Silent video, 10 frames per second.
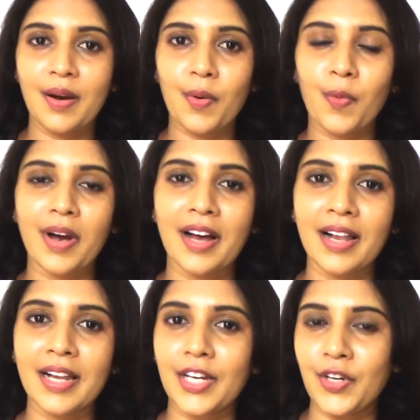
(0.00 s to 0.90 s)

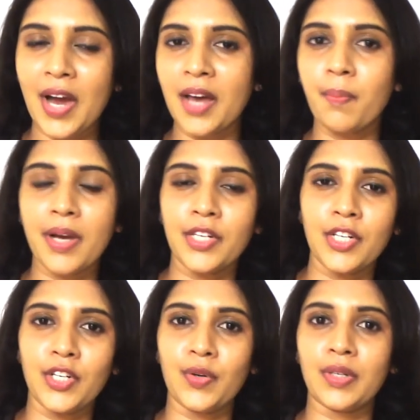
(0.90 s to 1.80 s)
Well, you had better
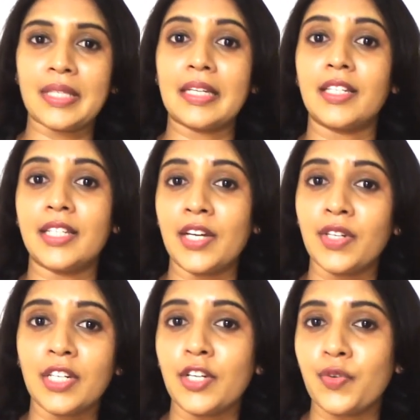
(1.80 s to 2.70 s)
use the
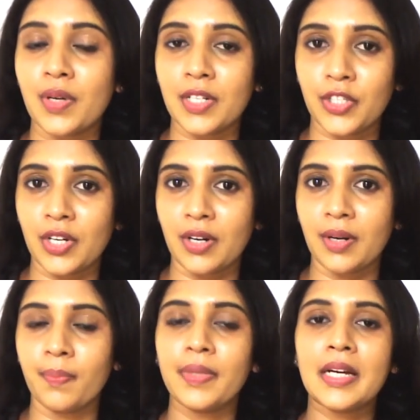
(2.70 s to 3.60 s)
gender-neutral
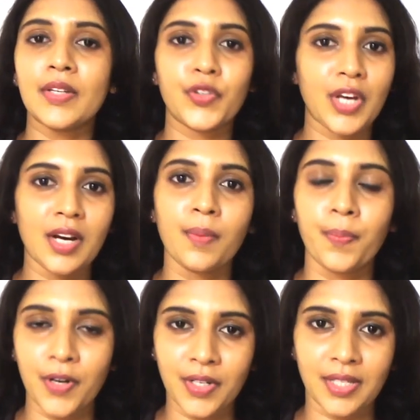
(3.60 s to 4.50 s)
term
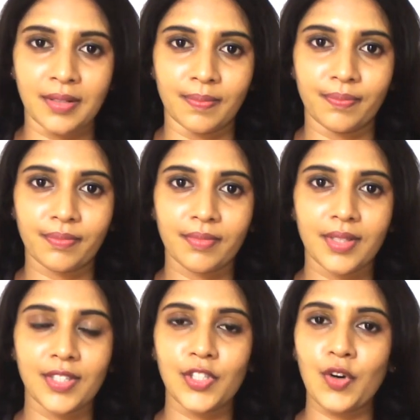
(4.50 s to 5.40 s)
chairperson.
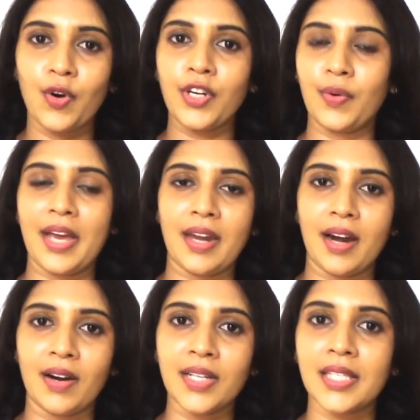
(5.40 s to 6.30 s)
So you can
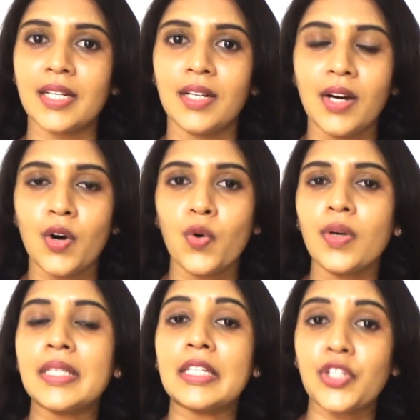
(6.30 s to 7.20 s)
ask,
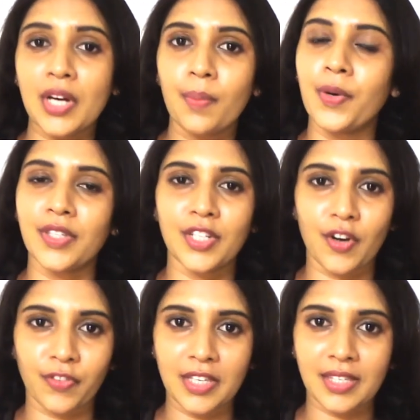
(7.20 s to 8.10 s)
who is the chairperson
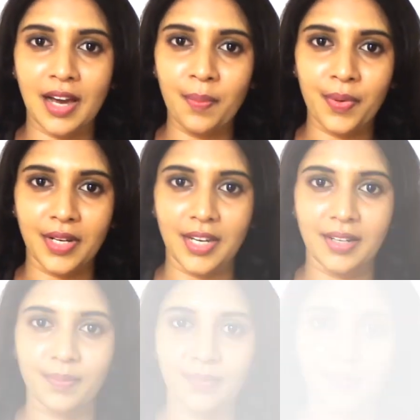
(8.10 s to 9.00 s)
of this company?